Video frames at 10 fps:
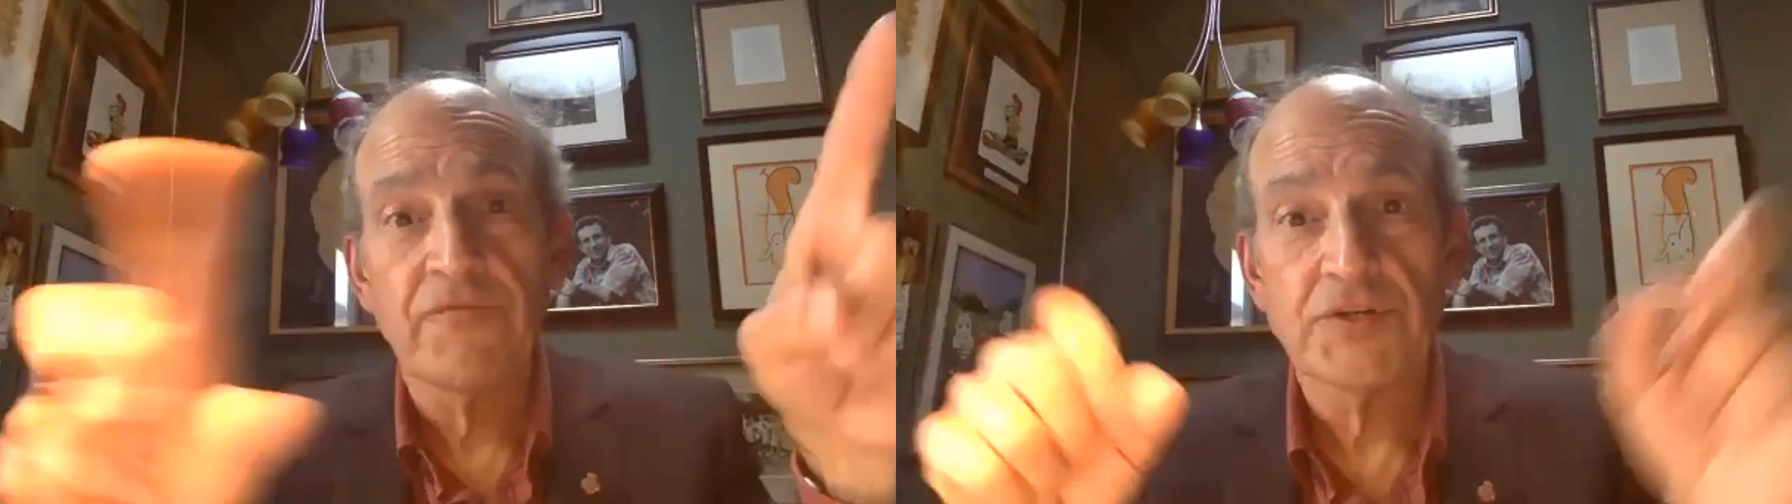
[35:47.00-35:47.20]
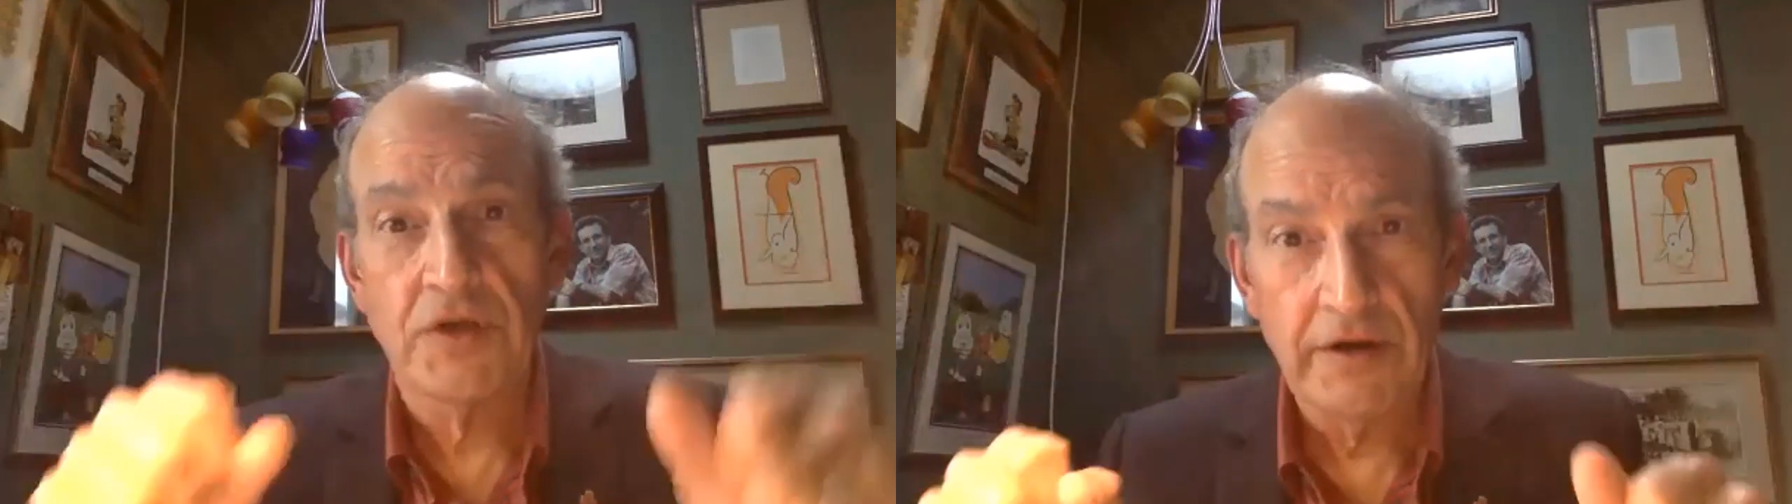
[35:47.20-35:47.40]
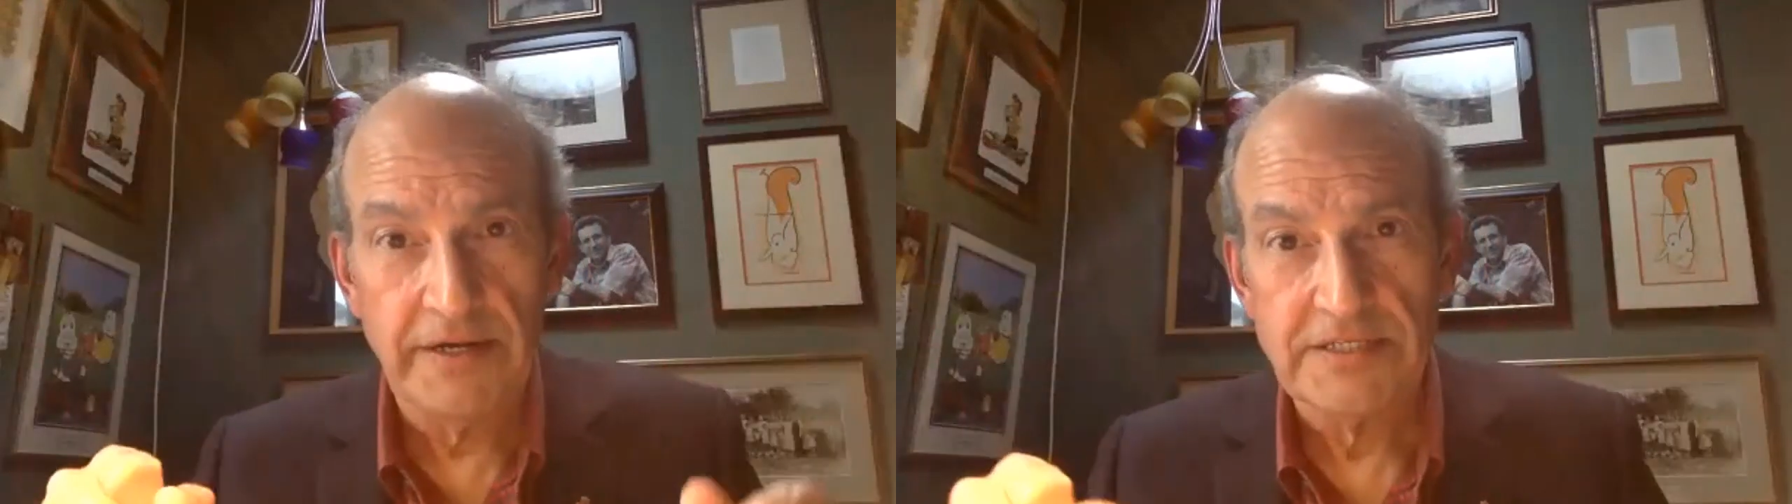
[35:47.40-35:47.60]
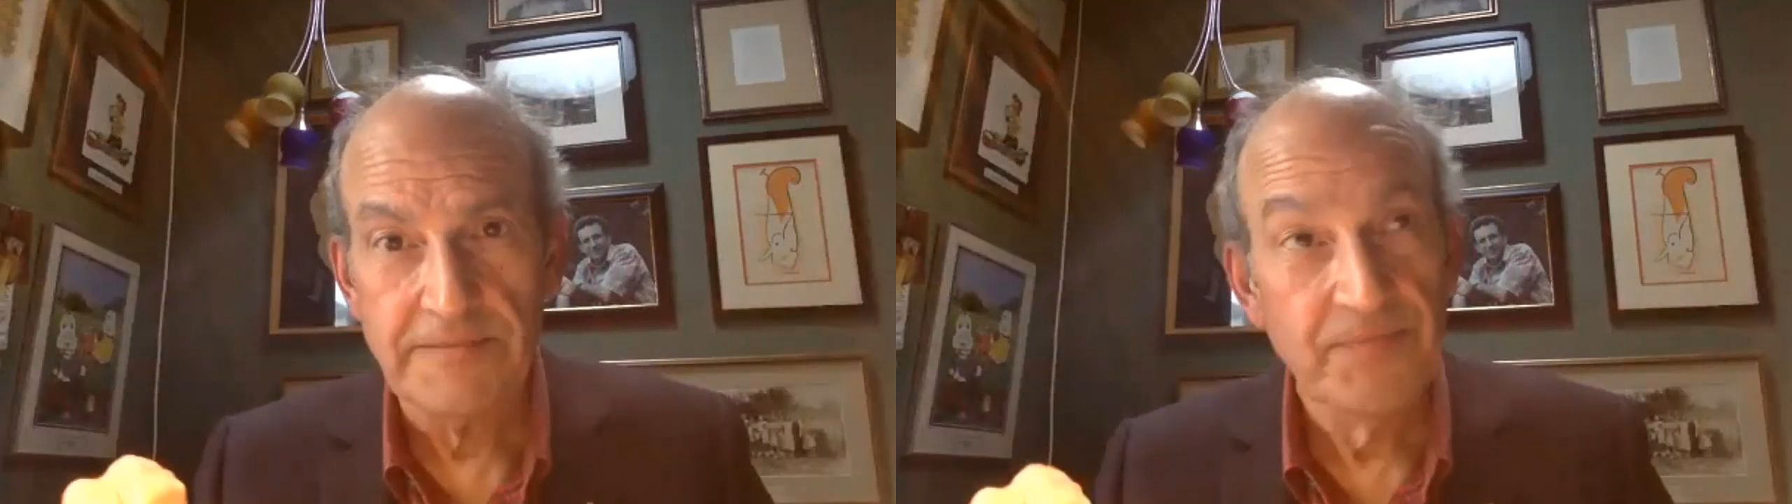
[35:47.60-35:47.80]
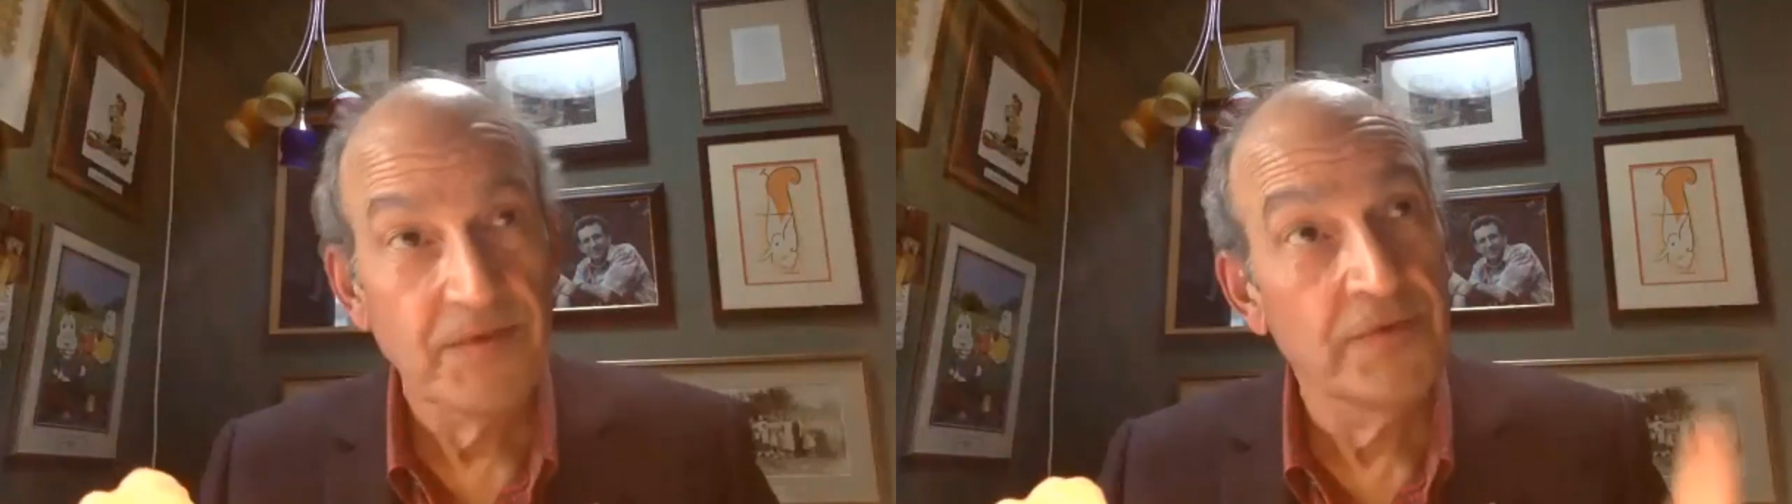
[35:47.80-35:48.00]
for
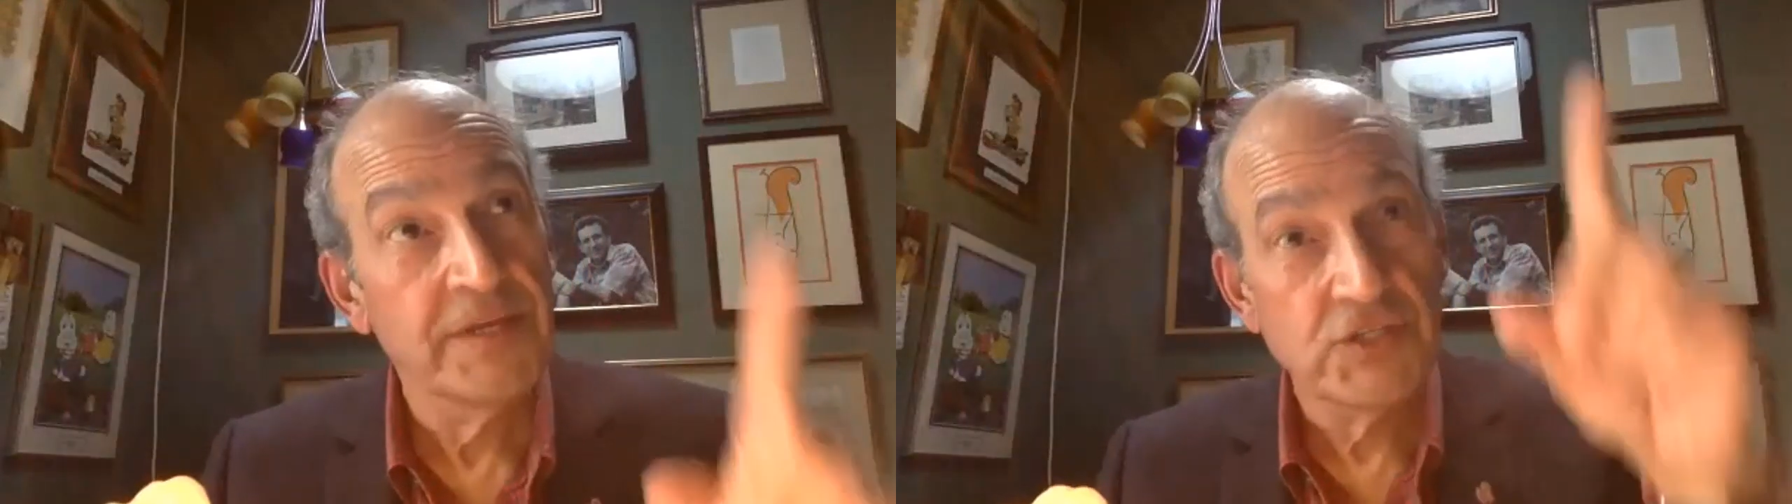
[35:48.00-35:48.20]
targets. When they